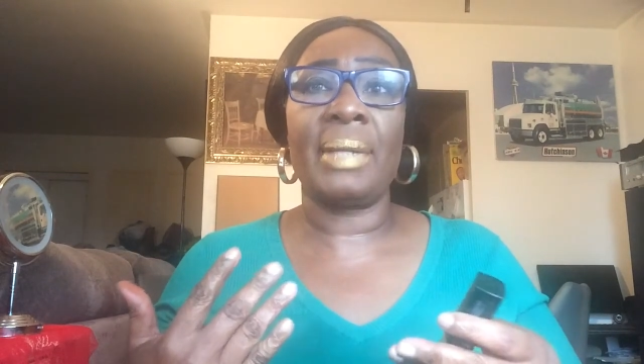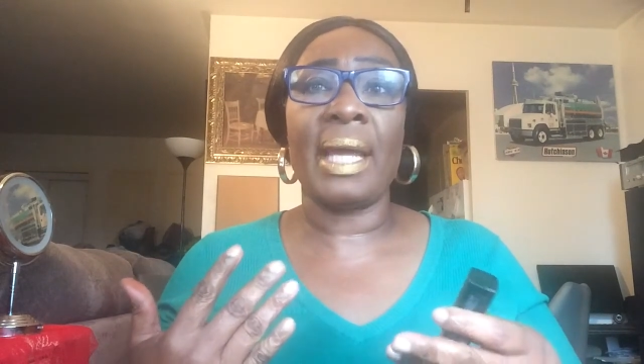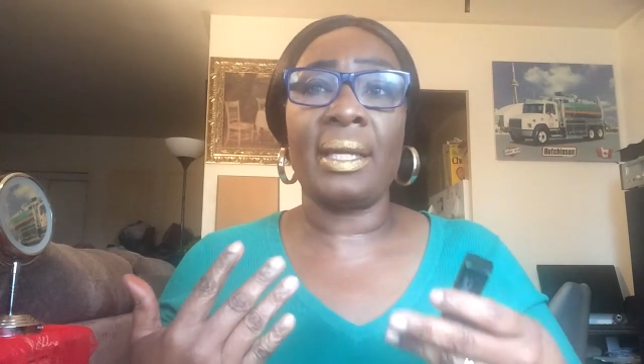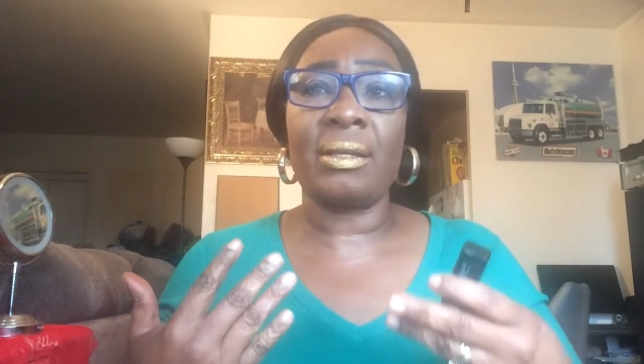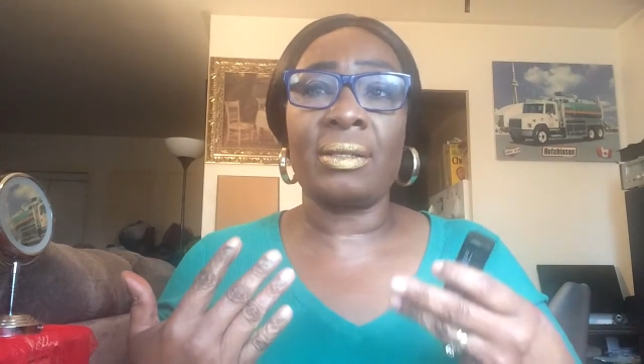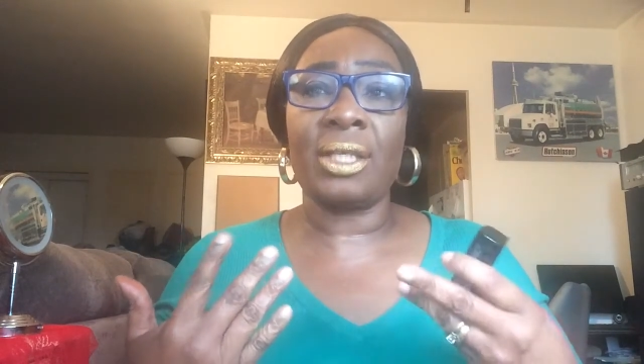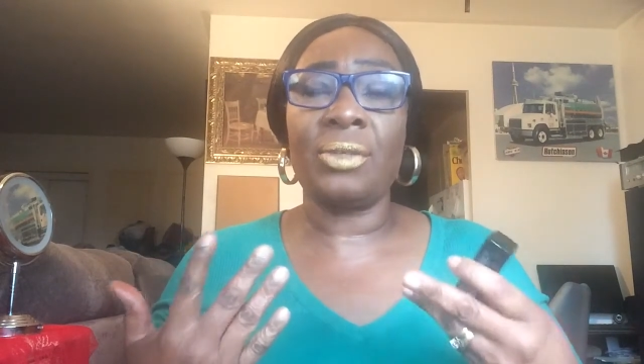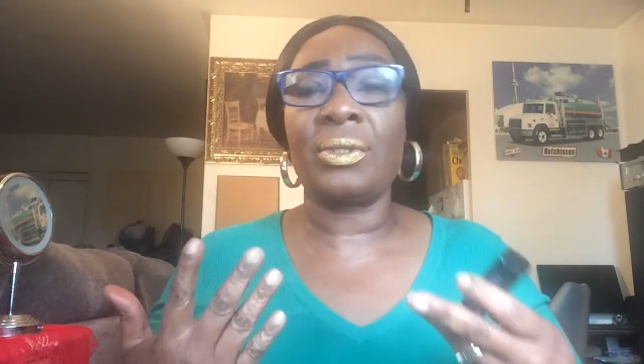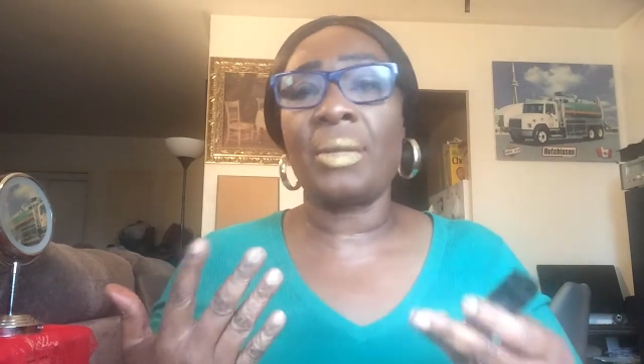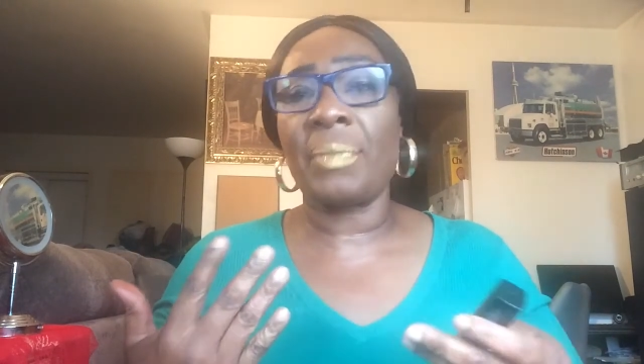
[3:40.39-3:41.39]
Like, you
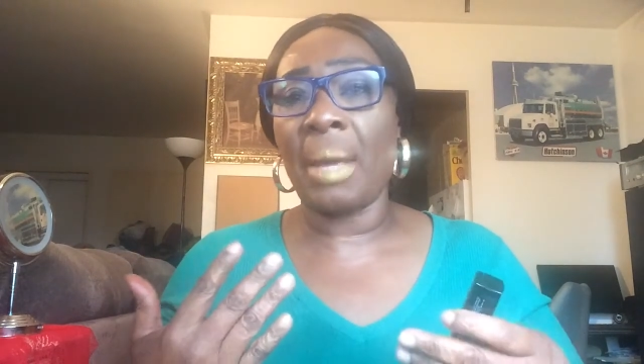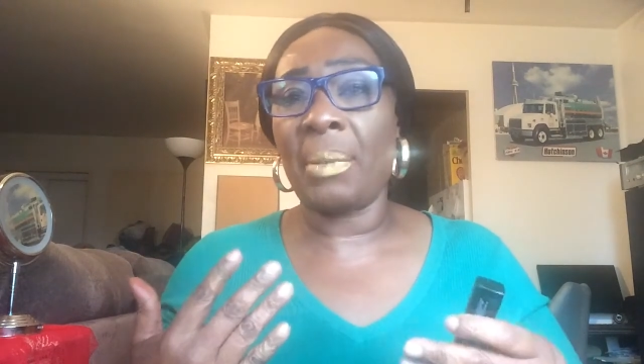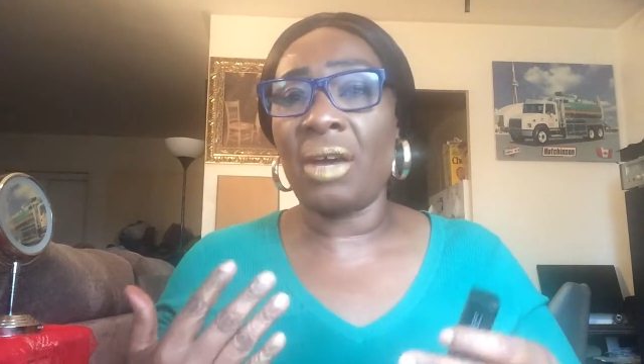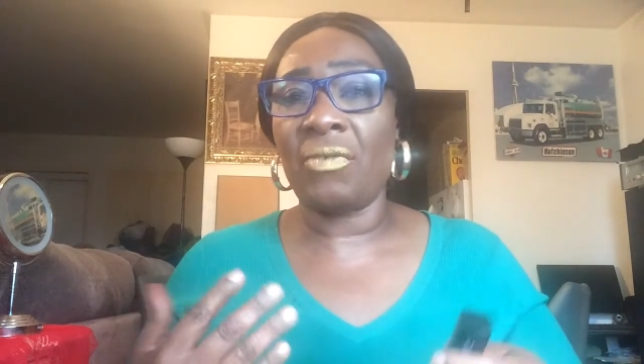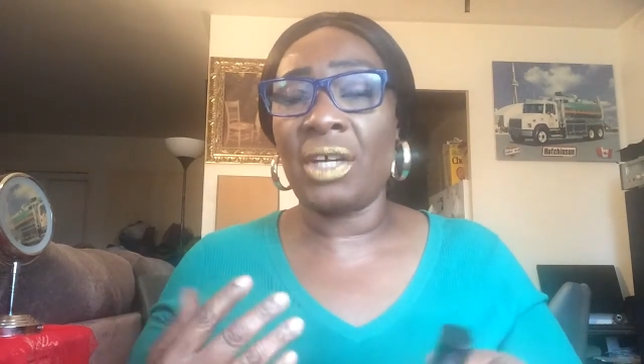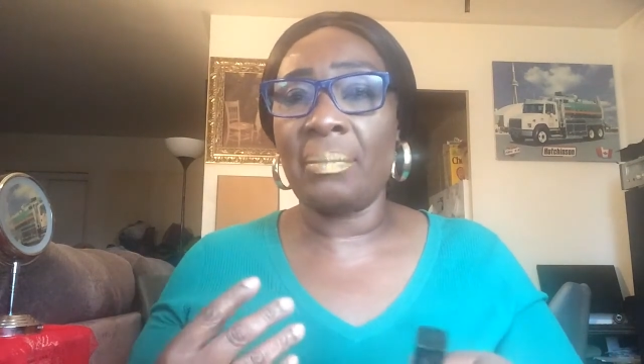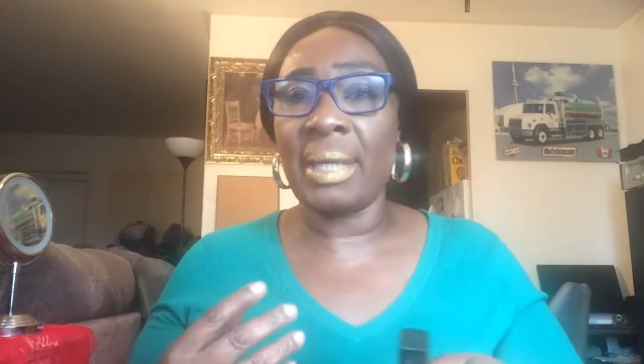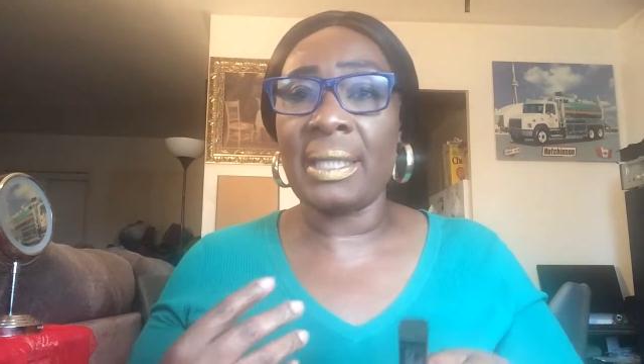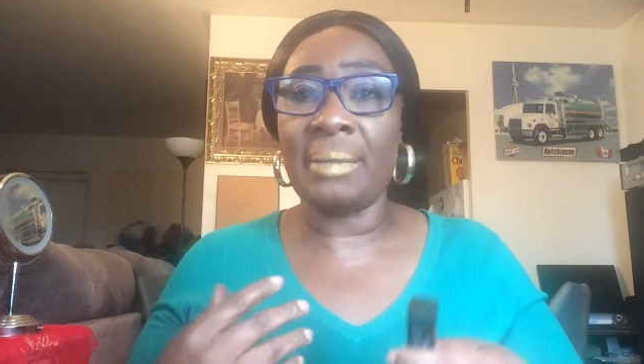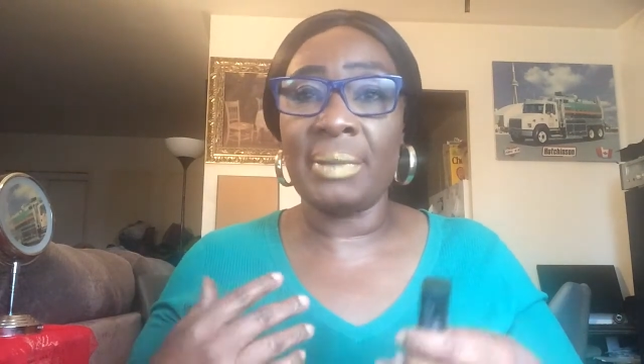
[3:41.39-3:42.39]
know, sometimes you have on a
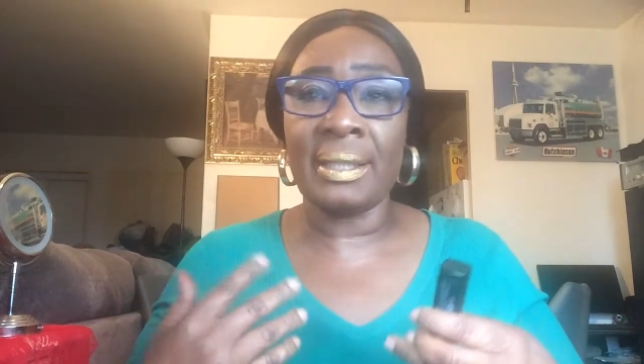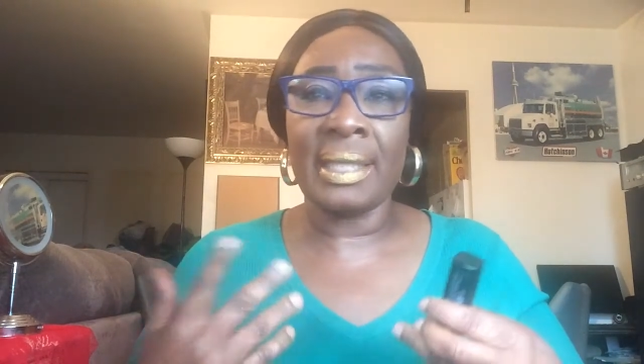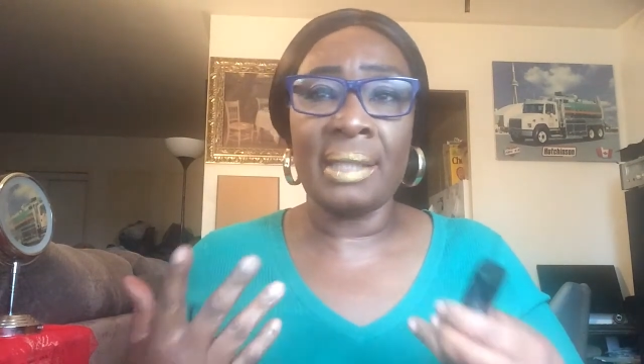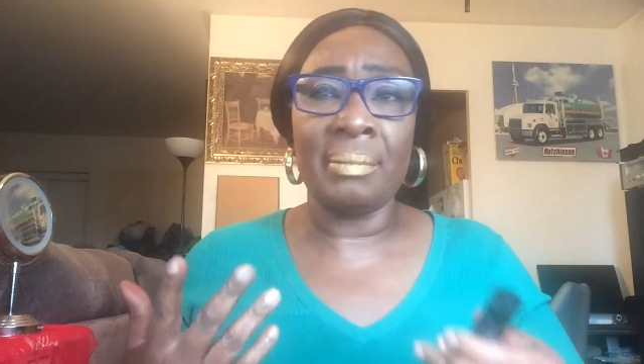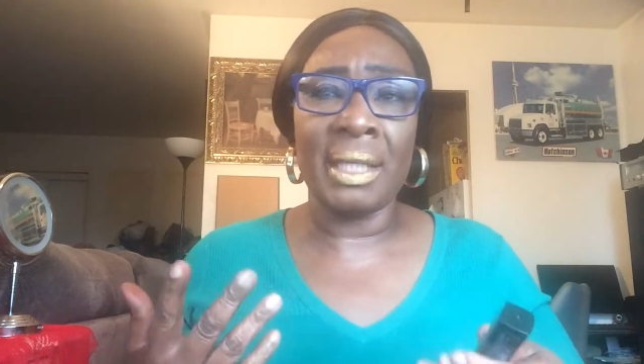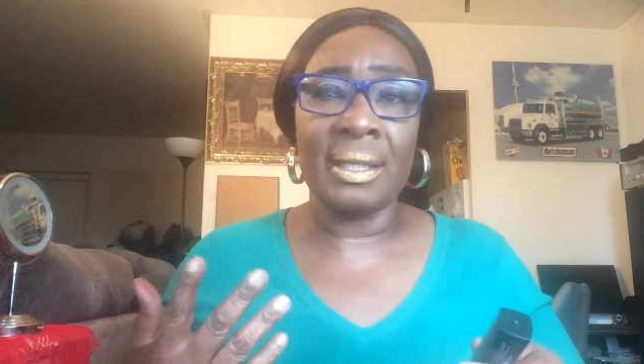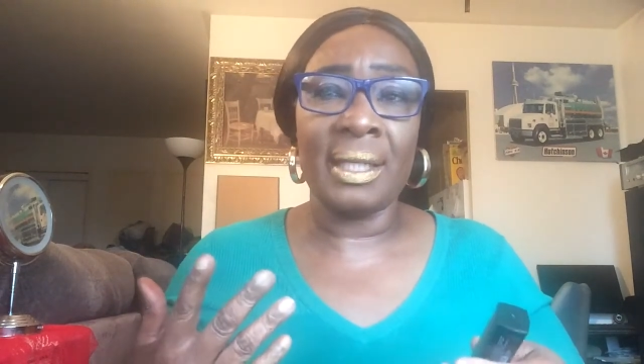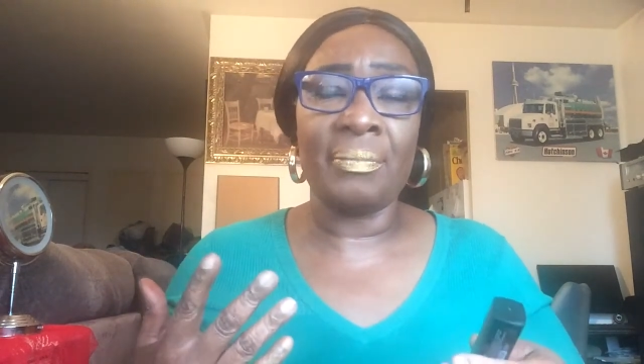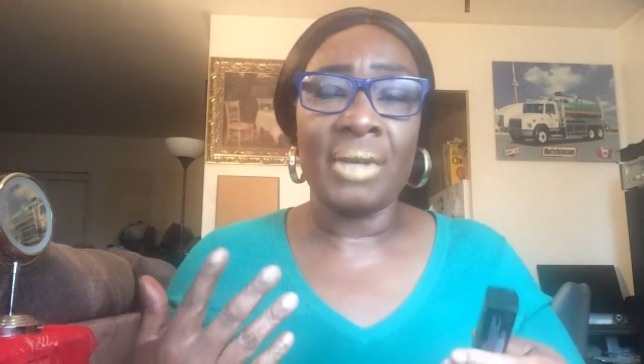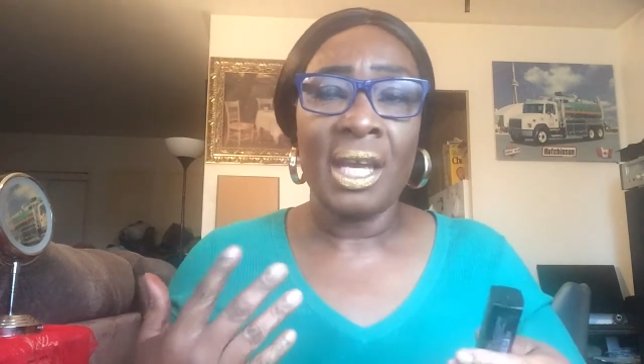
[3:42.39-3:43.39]
matte lipstick and it make your
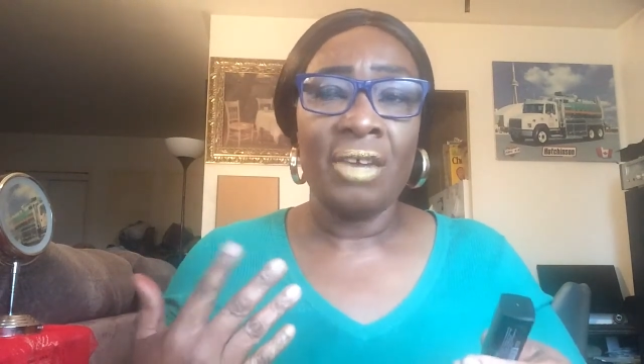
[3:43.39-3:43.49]
lip